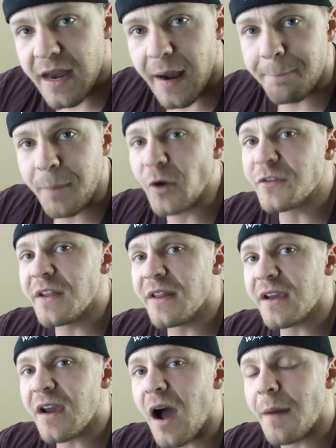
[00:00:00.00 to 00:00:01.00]
And I post in
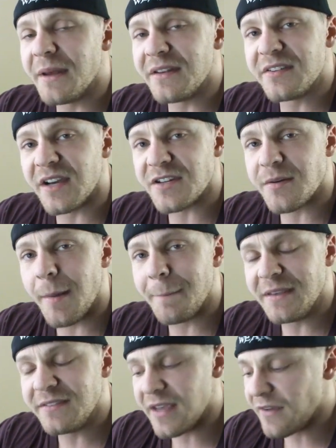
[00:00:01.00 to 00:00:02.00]
the comments section on
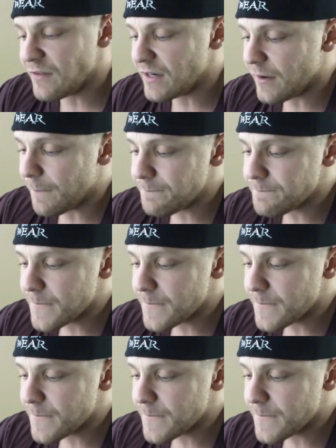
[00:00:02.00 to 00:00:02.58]
BCA video.